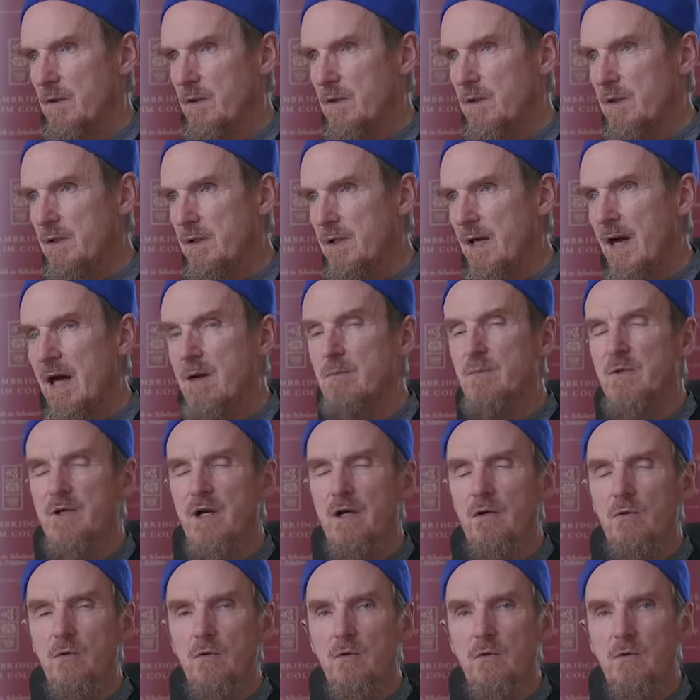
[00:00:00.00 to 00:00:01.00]
Inna
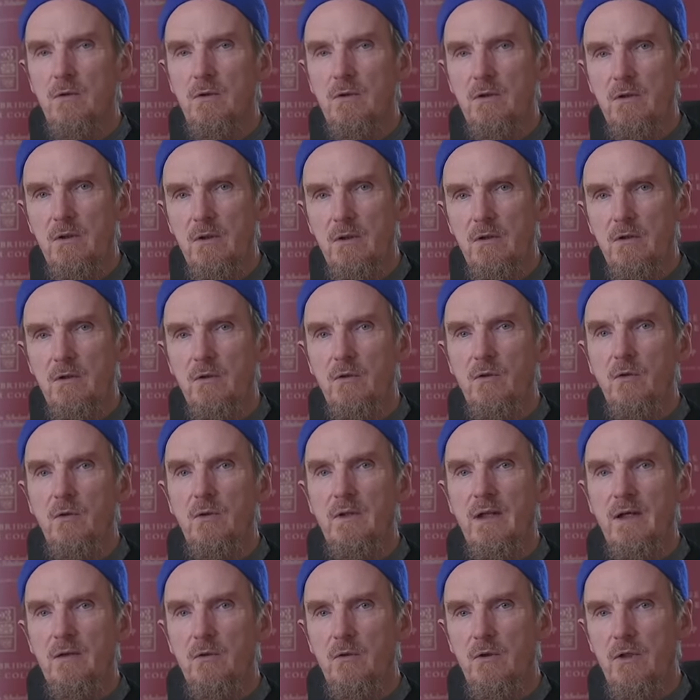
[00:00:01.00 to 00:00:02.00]
amrahu
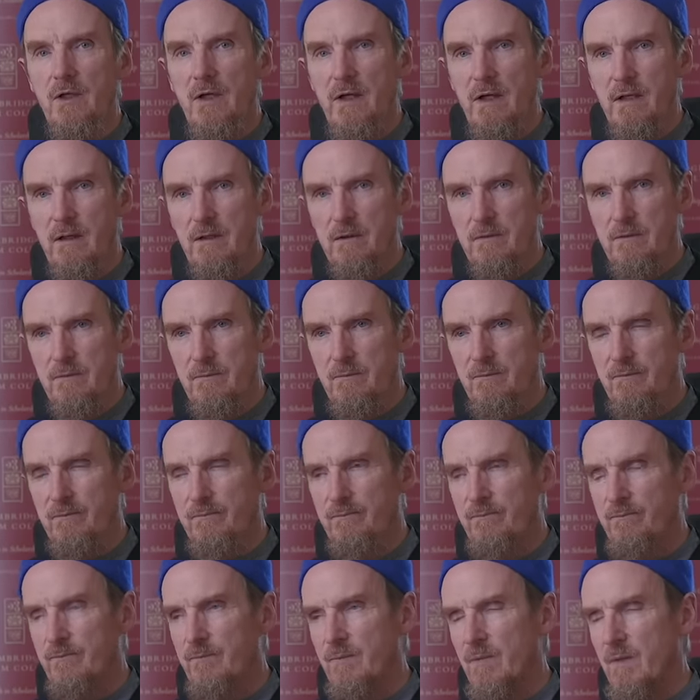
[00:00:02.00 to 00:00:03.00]
kullahu khair.
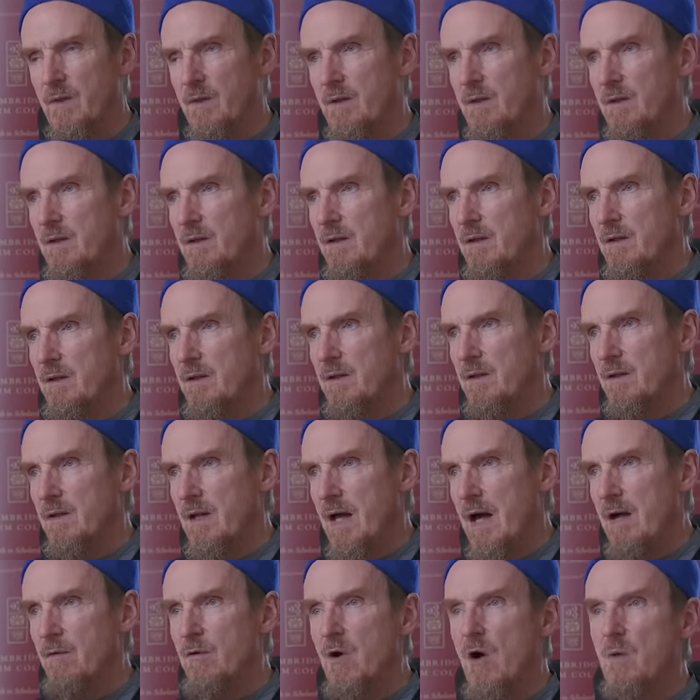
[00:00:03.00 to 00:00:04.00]

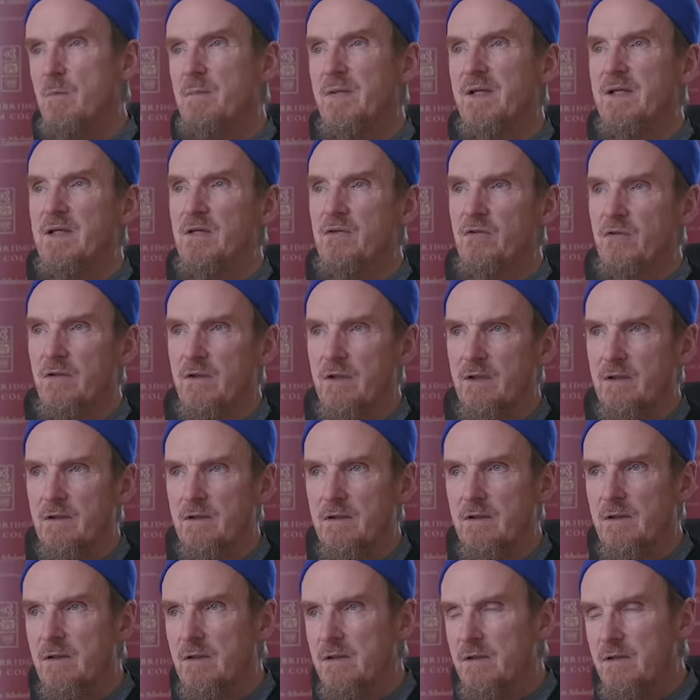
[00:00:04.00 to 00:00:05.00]
How
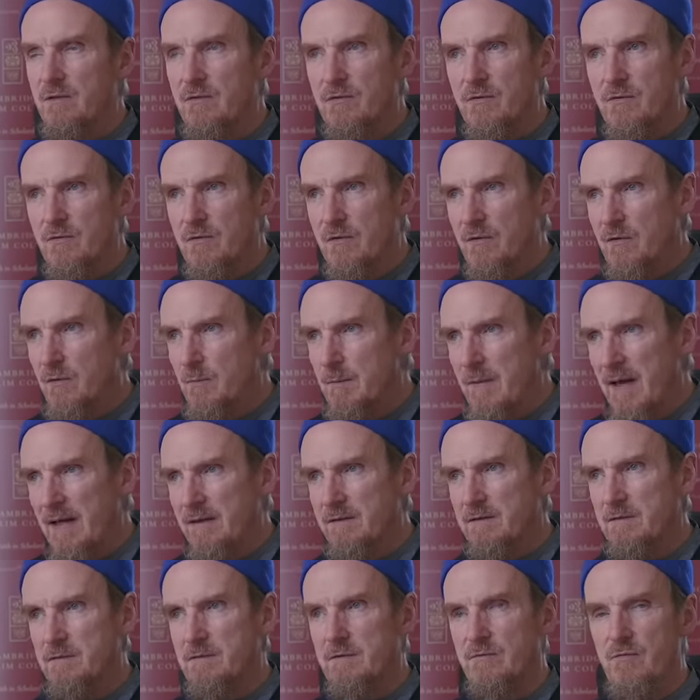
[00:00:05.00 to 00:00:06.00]
amazing is the
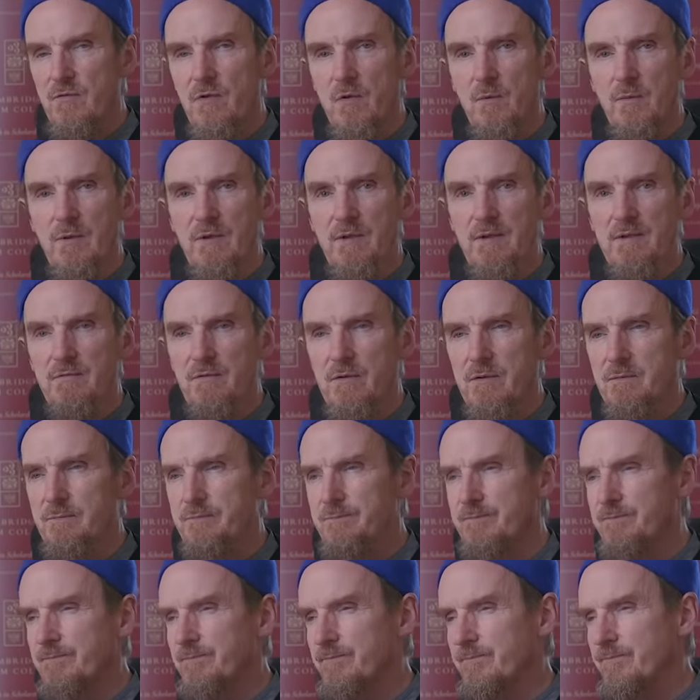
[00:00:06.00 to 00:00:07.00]
matter of the believer.
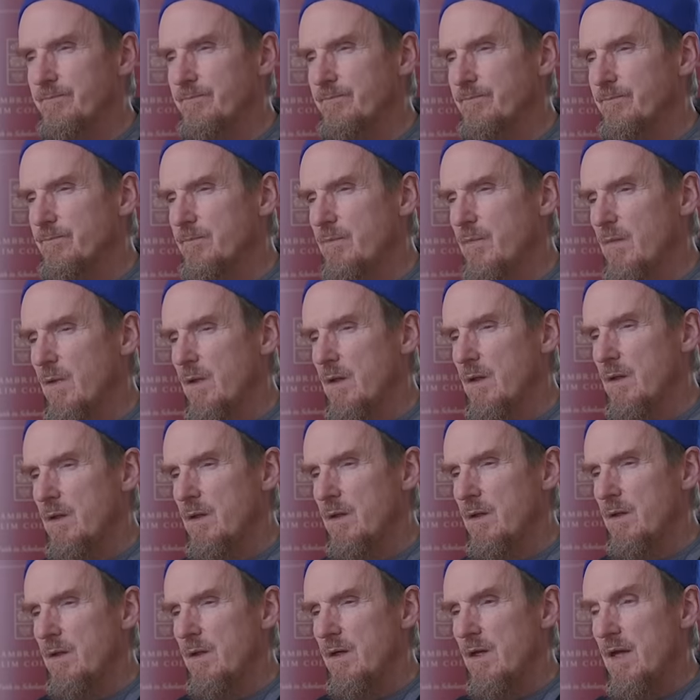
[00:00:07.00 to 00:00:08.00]

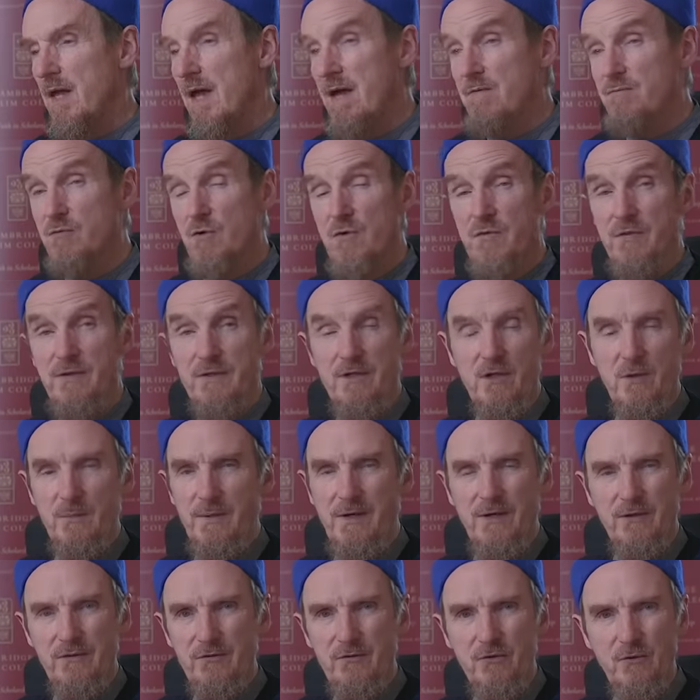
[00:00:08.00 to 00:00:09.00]
Everything
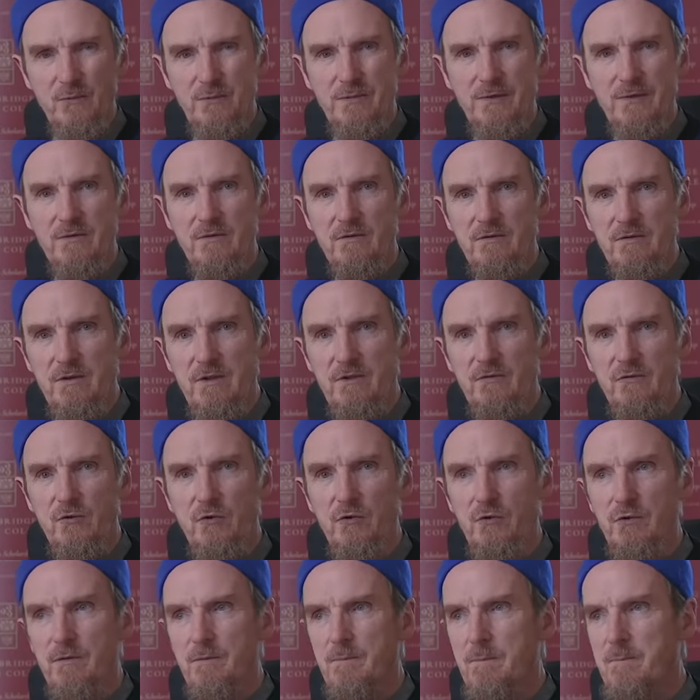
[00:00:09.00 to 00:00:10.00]
about him is
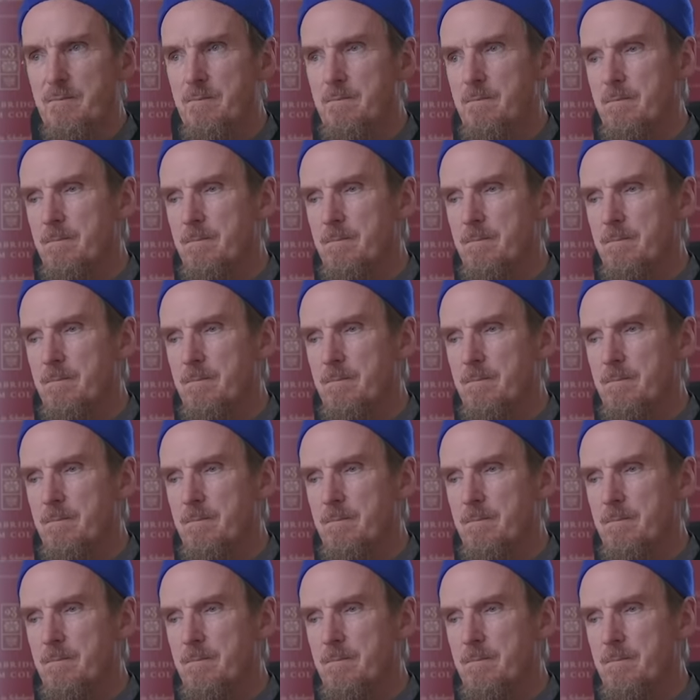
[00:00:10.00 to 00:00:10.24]
good.